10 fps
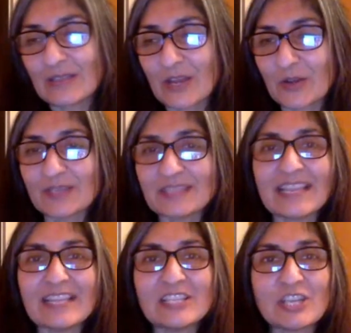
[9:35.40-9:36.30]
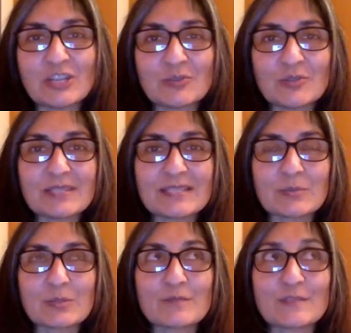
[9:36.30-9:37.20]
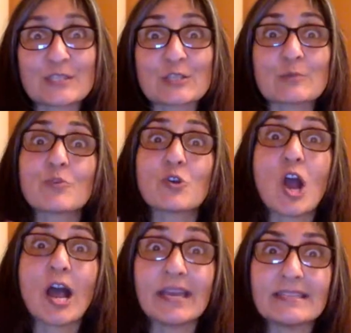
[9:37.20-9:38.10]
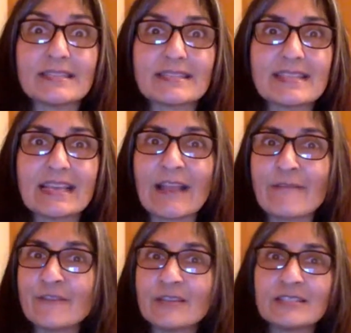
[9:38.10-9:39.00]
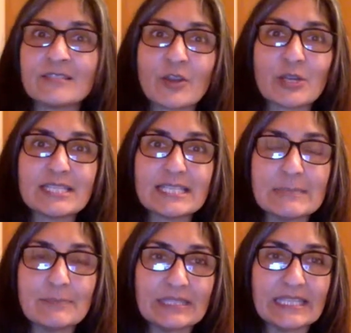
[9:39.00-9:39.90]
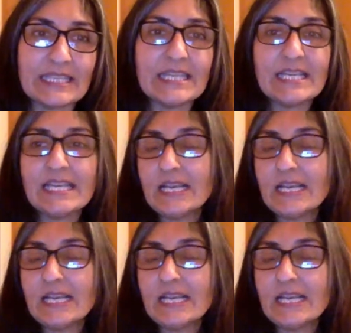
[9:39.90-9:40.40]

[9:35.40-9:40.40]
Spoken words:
there is a general sort of surprise that I feel is very deeply